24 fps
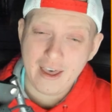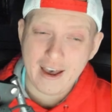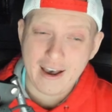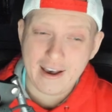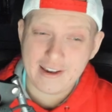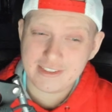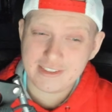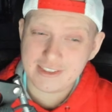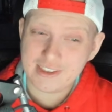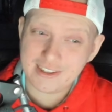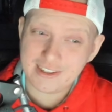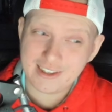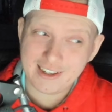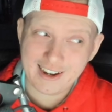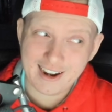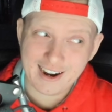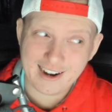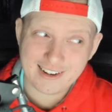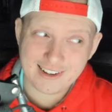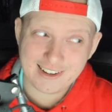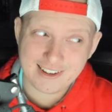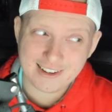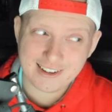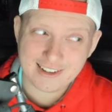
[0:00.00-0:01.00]
I think you
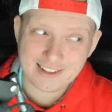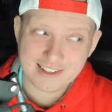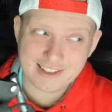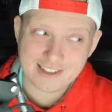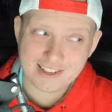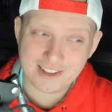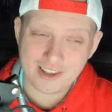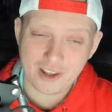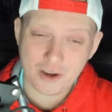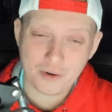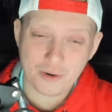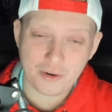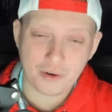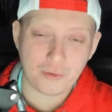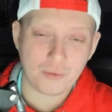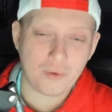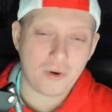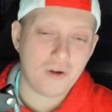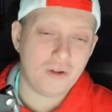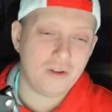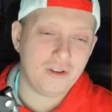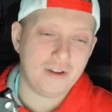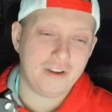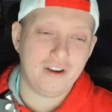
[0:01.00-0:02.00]
gotta slow your
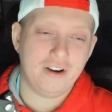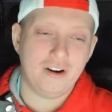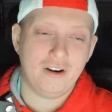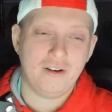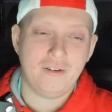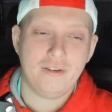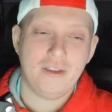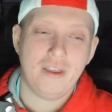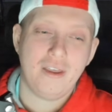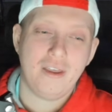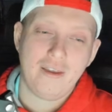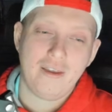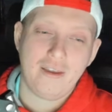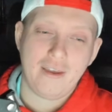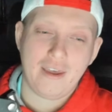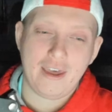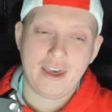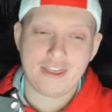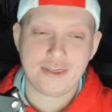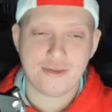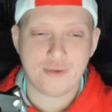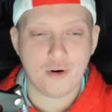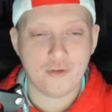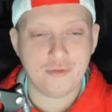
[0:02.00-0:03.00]
roll here
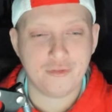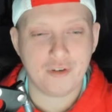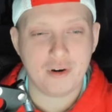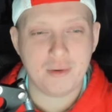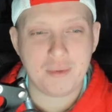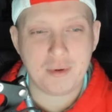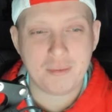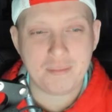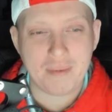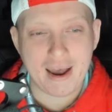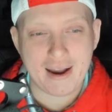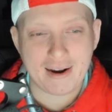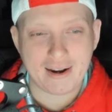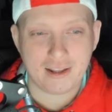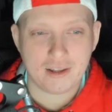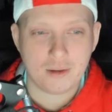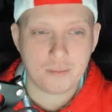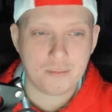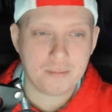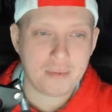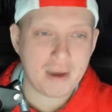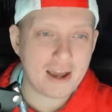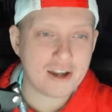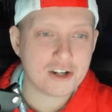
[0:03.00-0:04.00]
and throw Freeman back on the
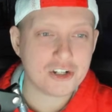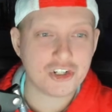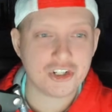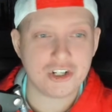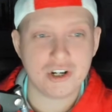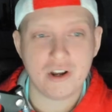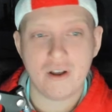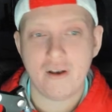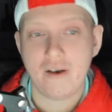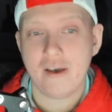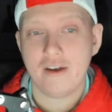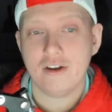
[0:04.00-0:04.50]
bench.